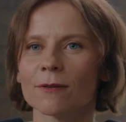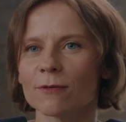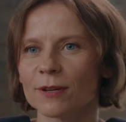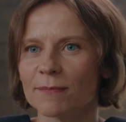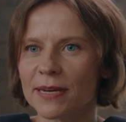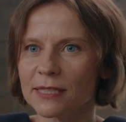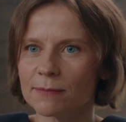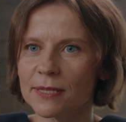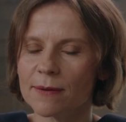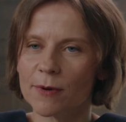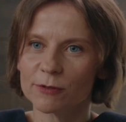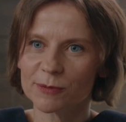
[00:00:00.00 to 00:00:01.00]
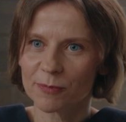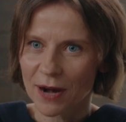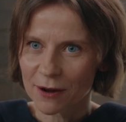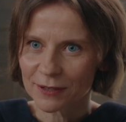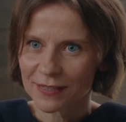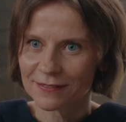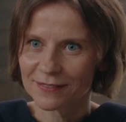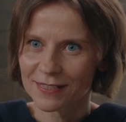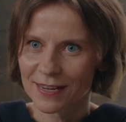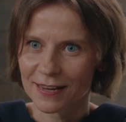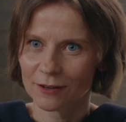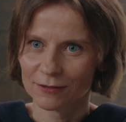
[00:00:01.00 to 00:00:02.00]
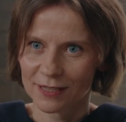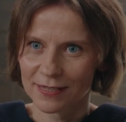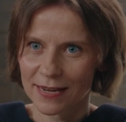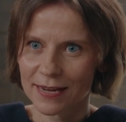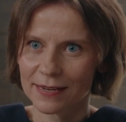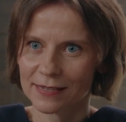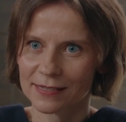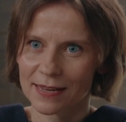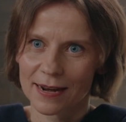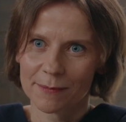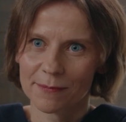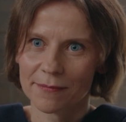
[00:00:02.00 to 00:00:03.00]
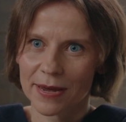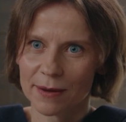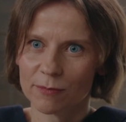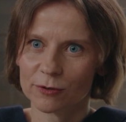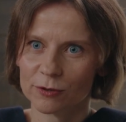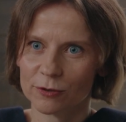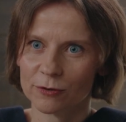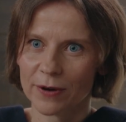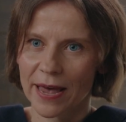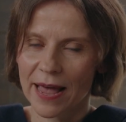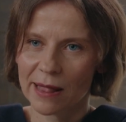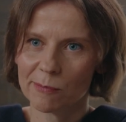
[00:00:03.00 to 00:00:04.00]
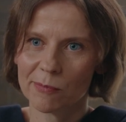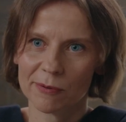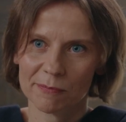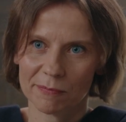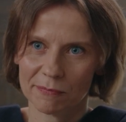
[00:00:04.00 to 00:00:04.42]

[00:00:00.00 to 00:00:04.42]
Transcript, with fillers: What makes me the most proud at the end of the day is that I'm able to help